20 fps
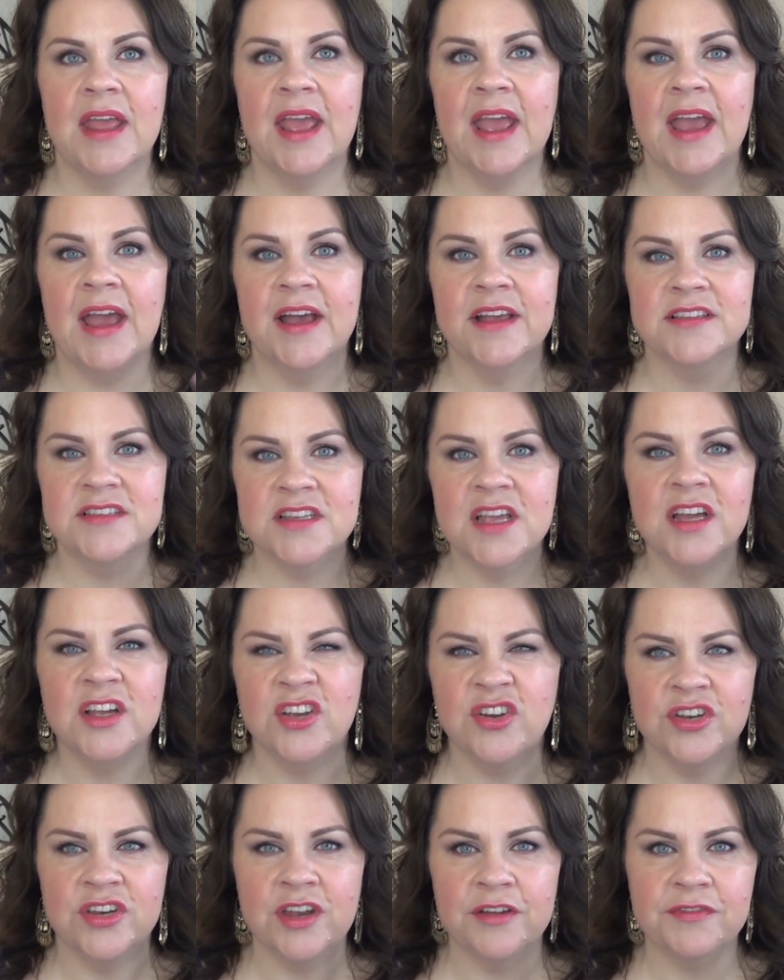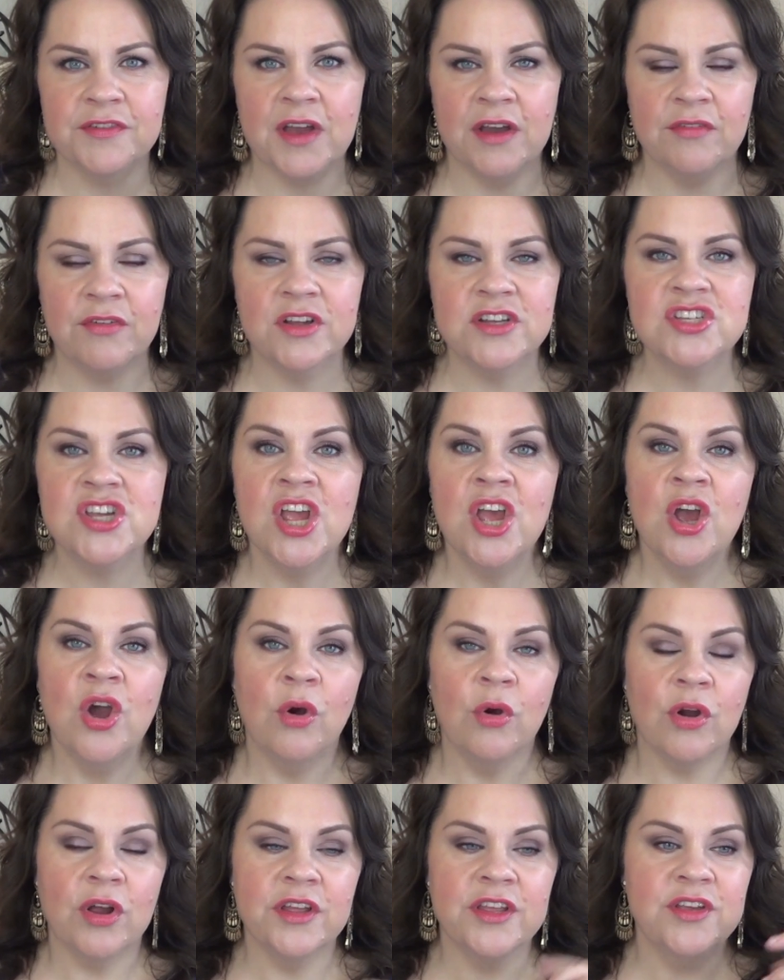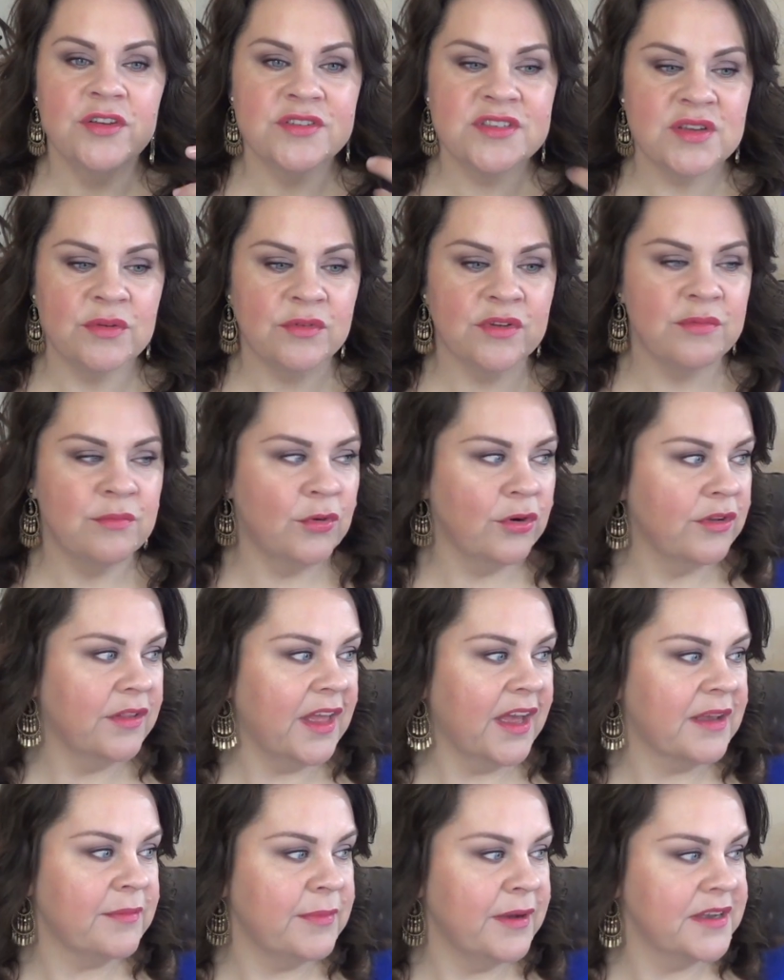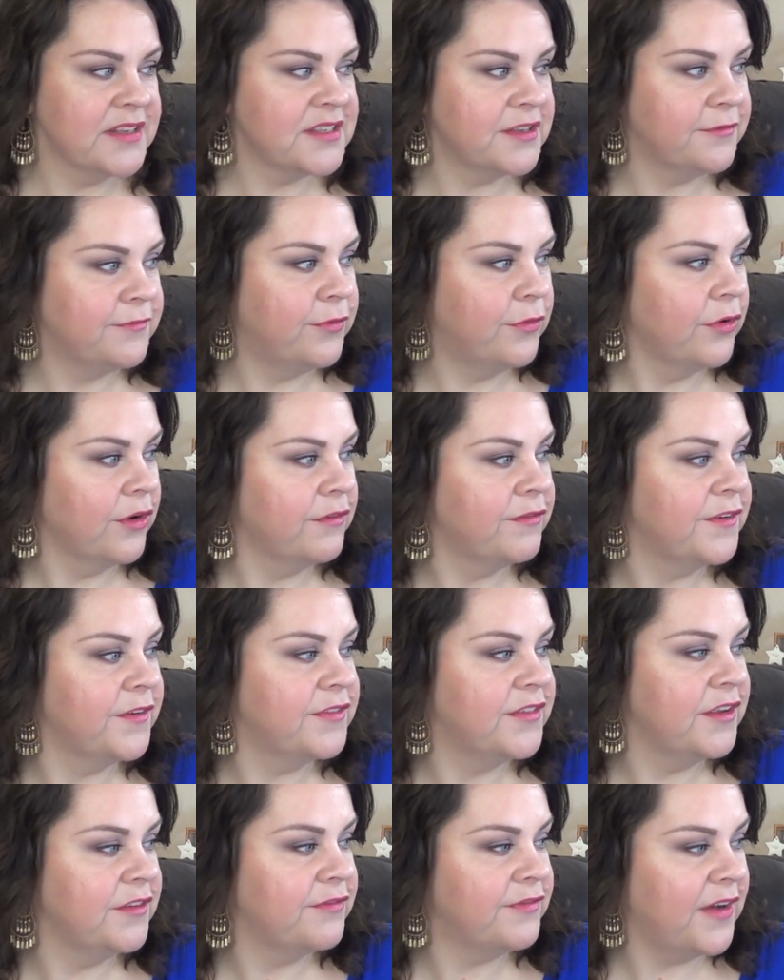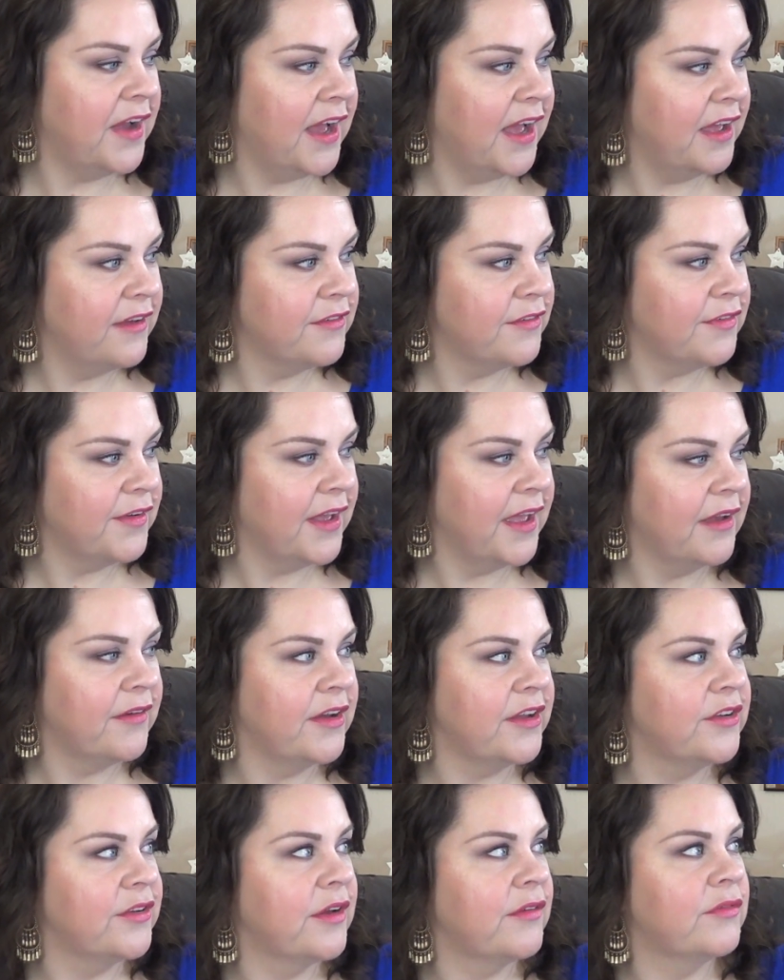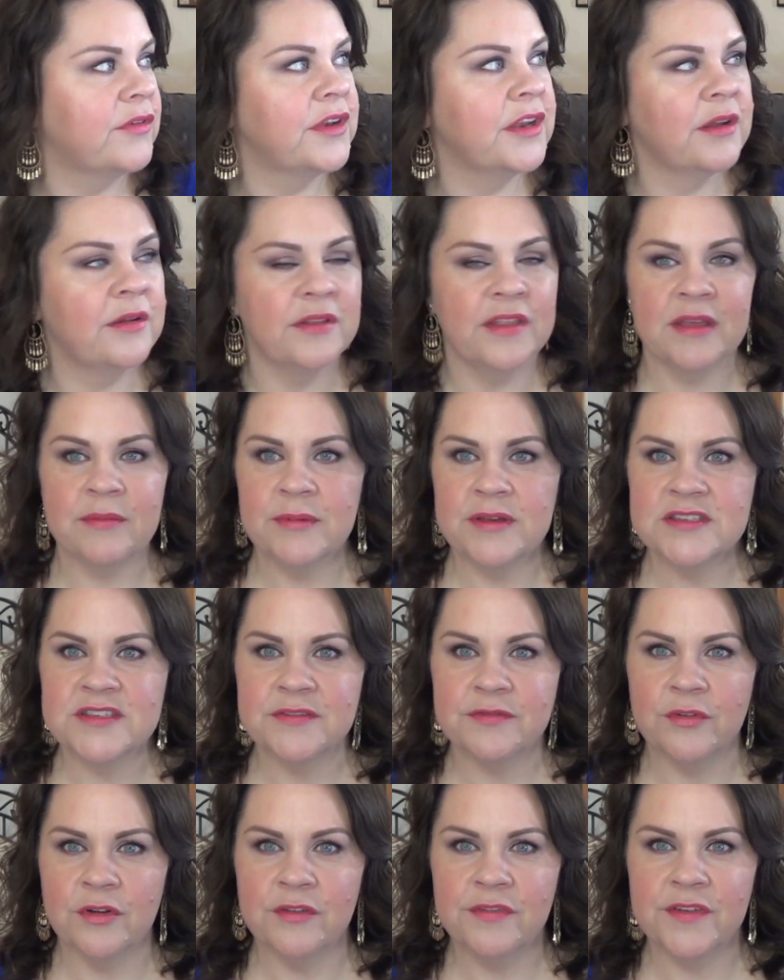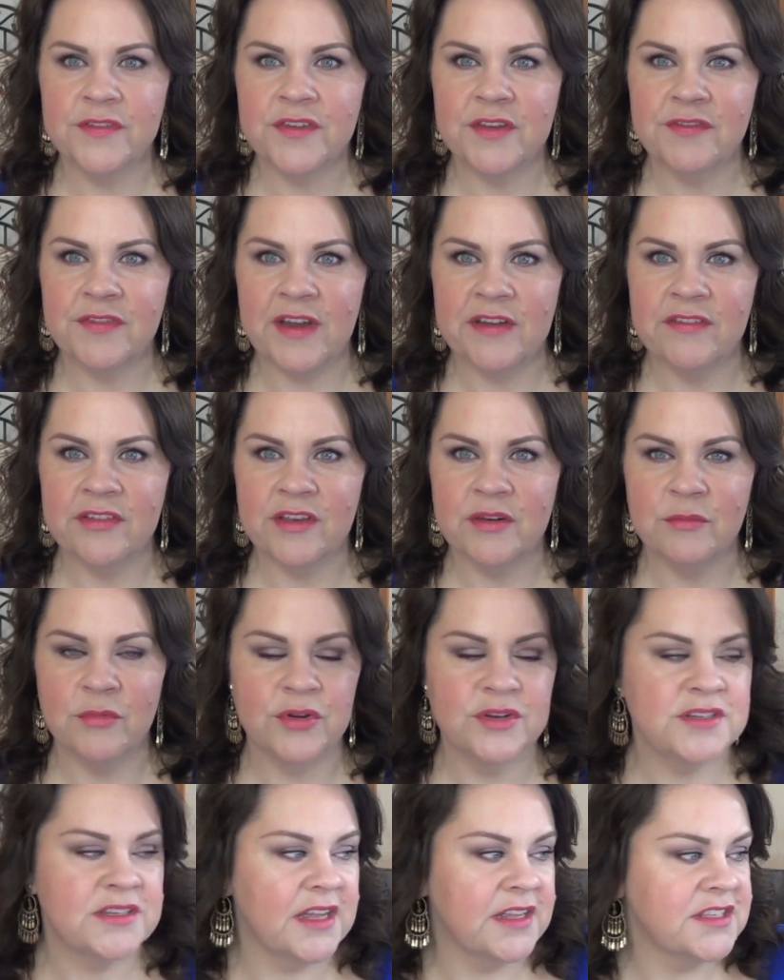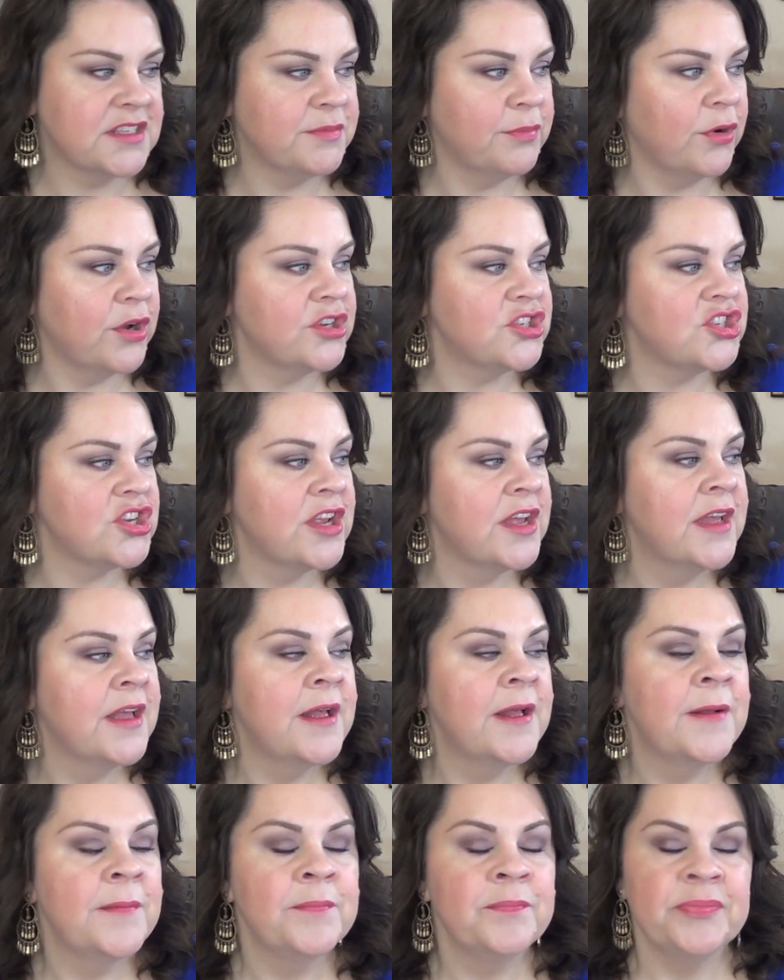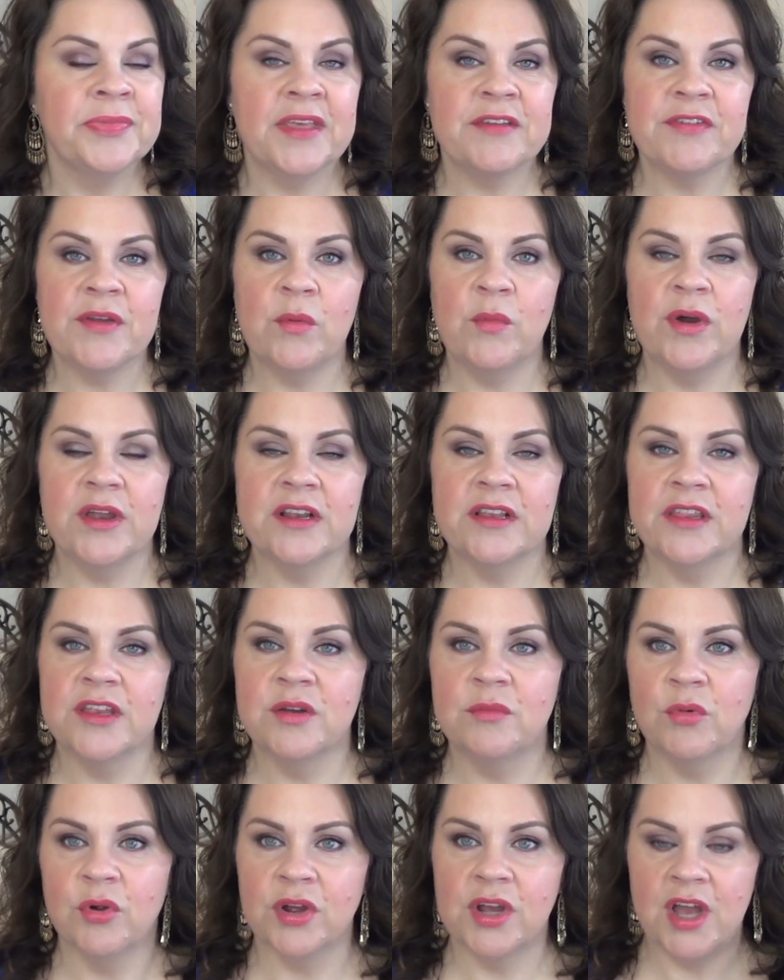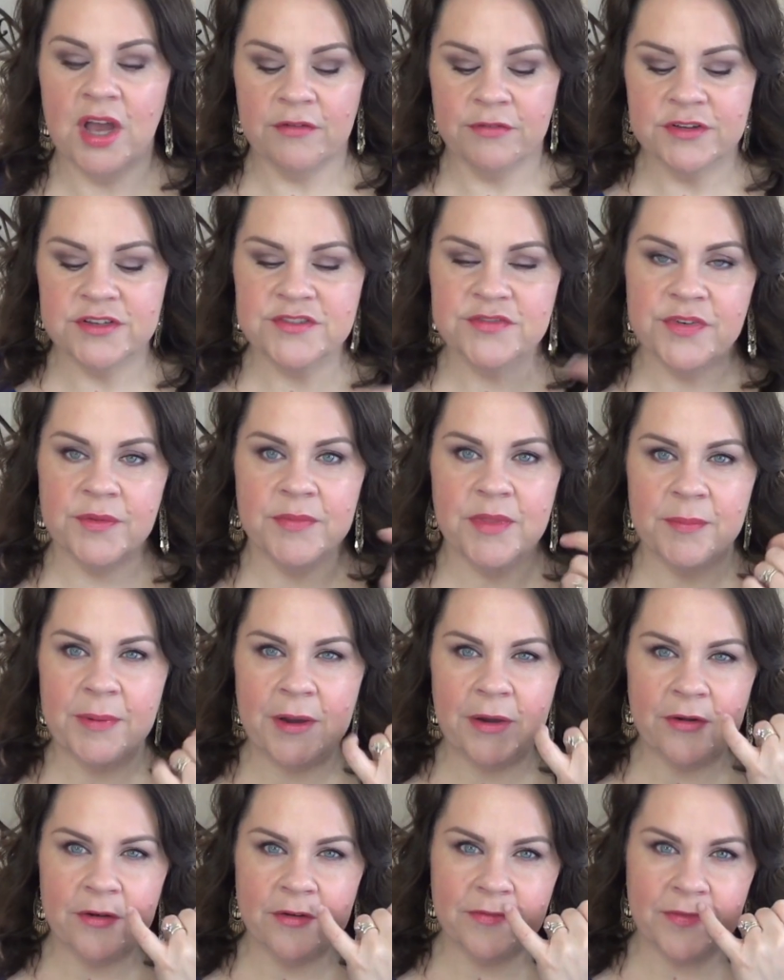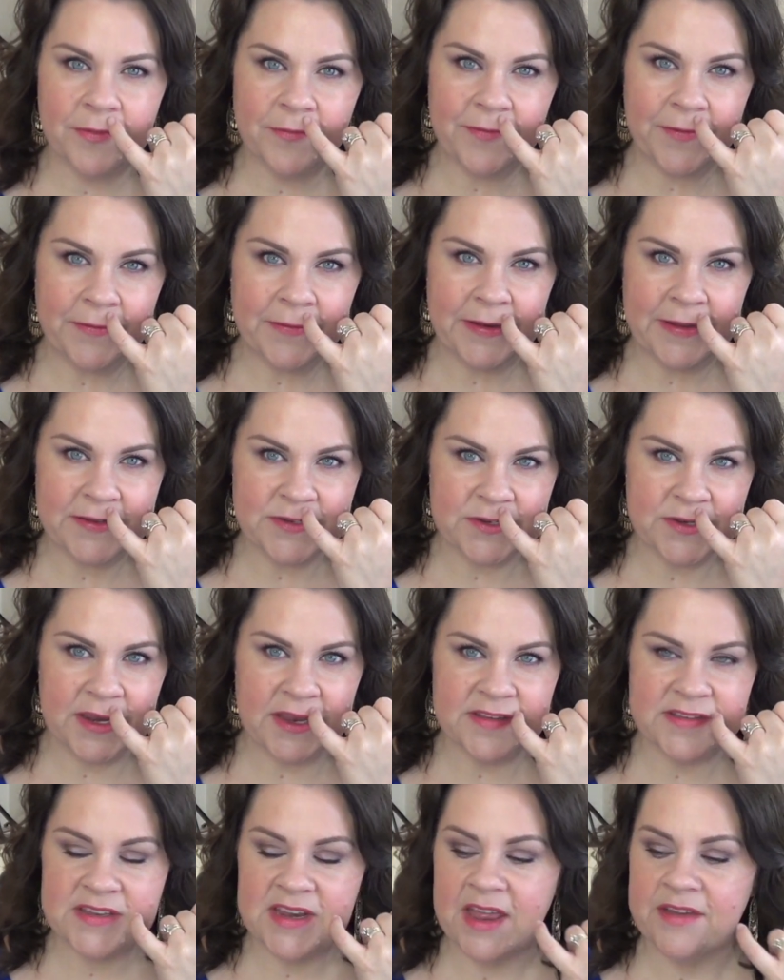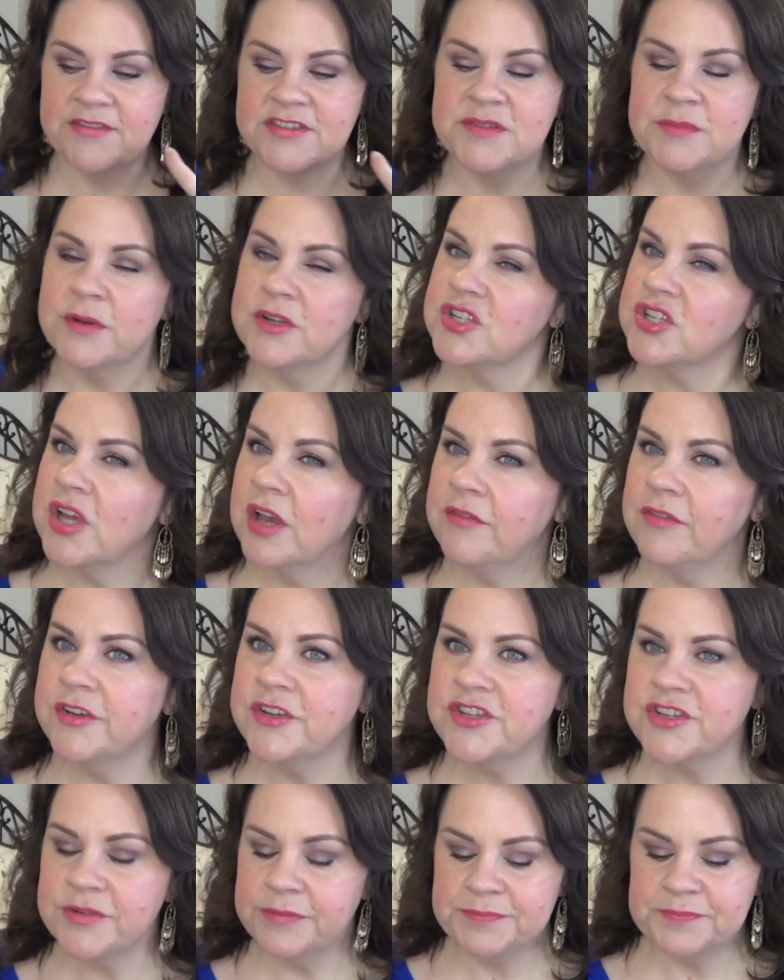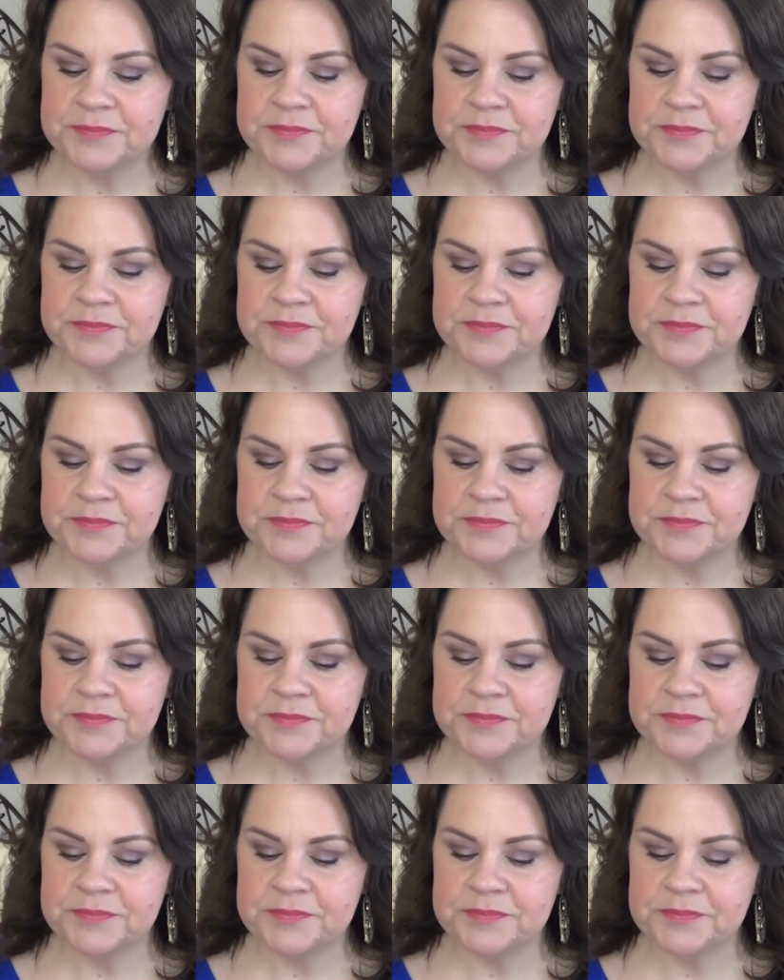has a good enough coverage or I'll use it with more like my Sephora 55 if I have, I do have one here like my Sephora 55 a little more dense brush if I want a little more coverage from the powder if the foundation doesn't have as much coverage